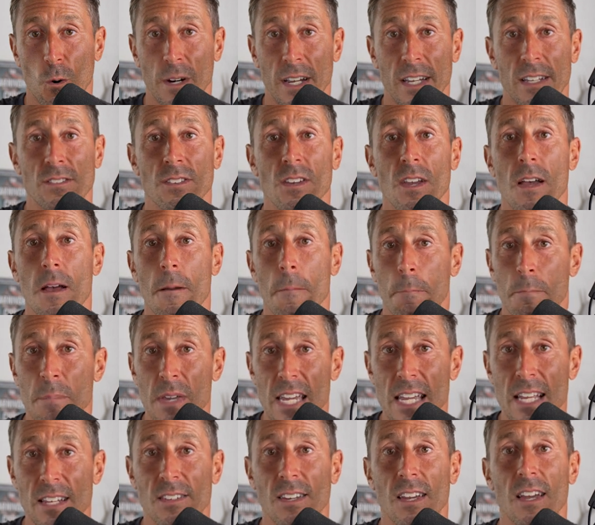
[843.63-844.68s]
organs,
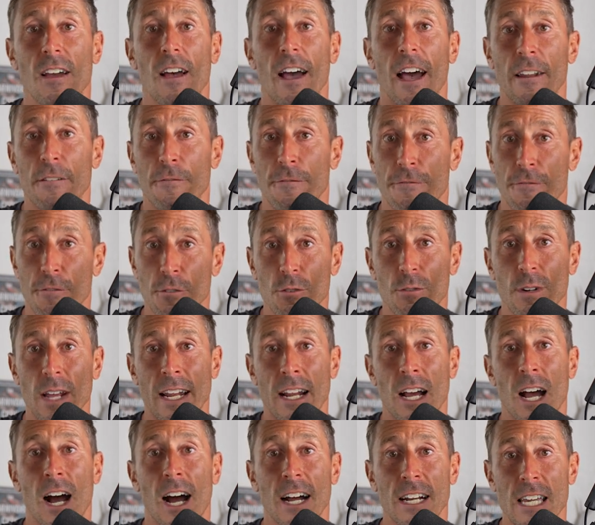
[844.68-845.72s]
meat and fruit
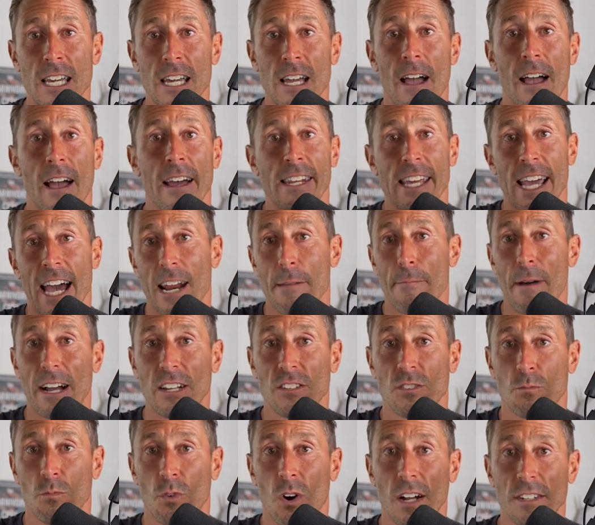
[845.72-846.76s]
and honey, and he added back
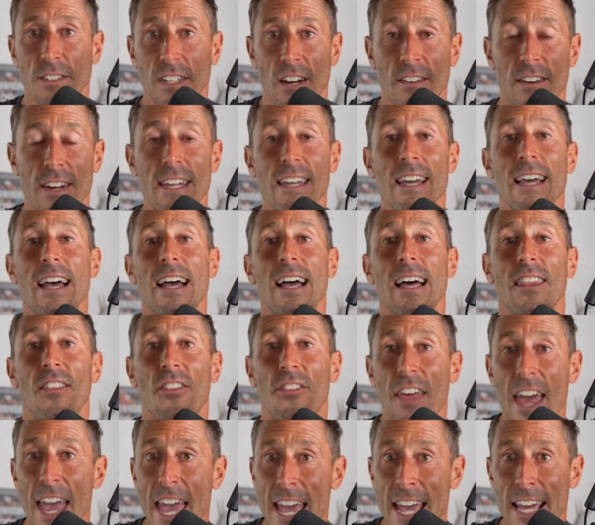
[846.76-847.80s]
some raw dairy,
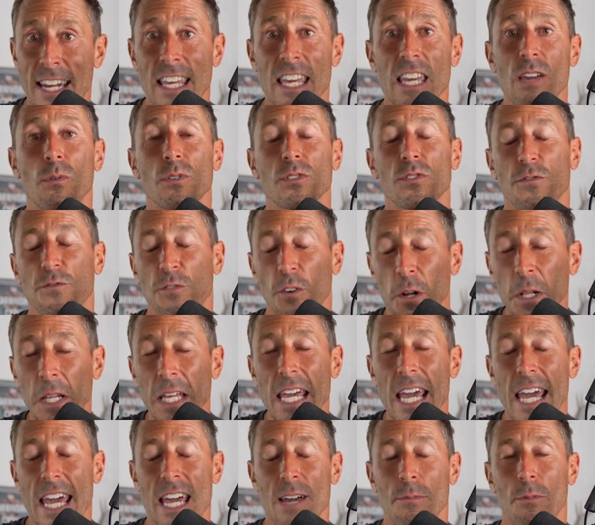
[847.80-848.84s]
then he was
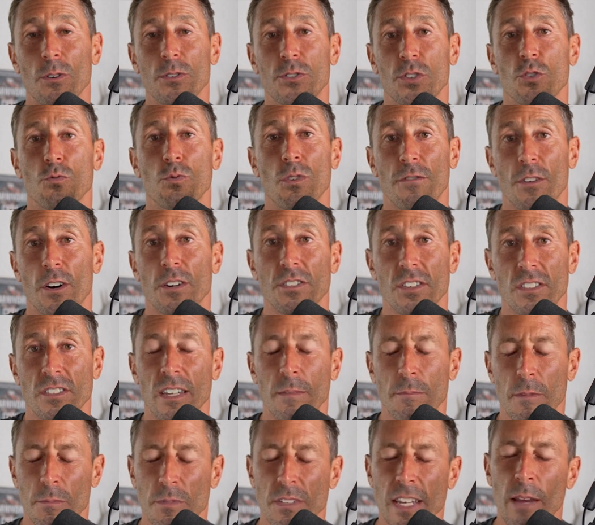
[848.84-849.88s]
fully able to reverse his
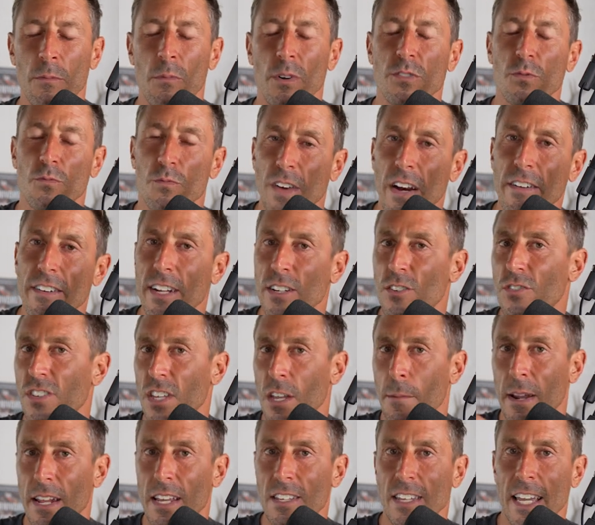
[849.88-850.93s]
symptoms. And what's very
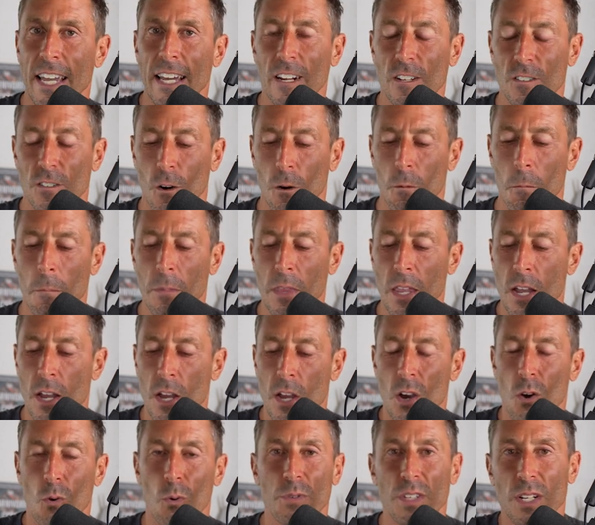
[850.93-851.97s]
interesting about his anecdote
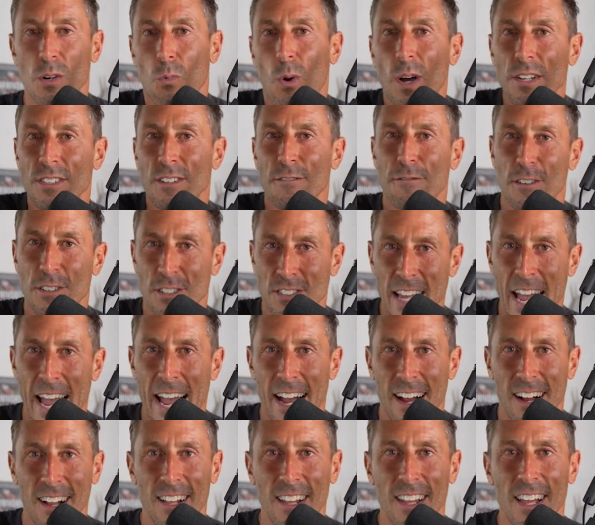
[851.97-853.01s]
was that it wasn't for
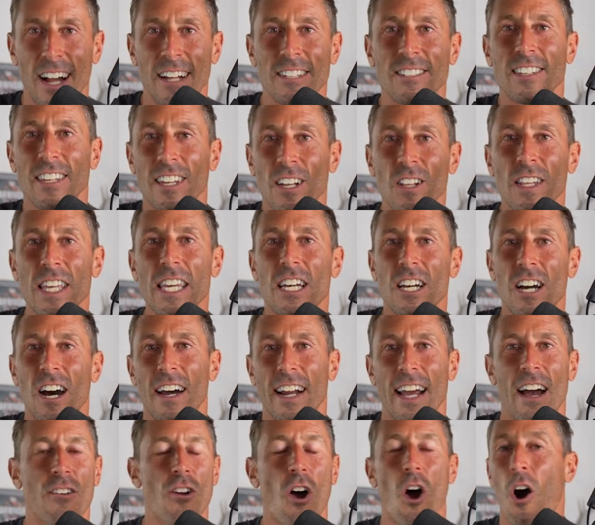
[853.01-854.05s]
Sal until he
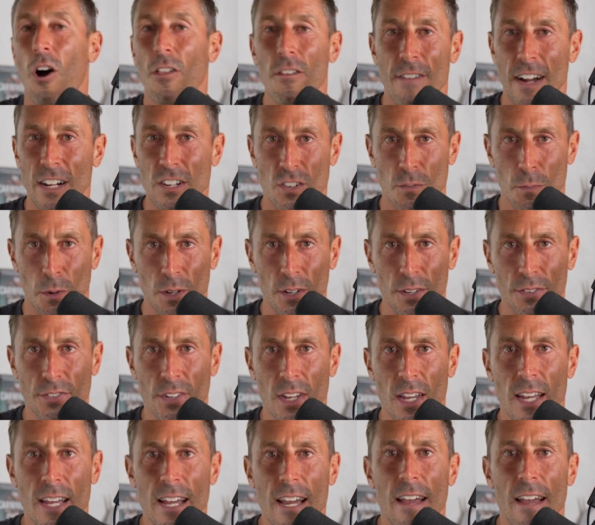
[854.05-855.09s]
cut out all the vegetables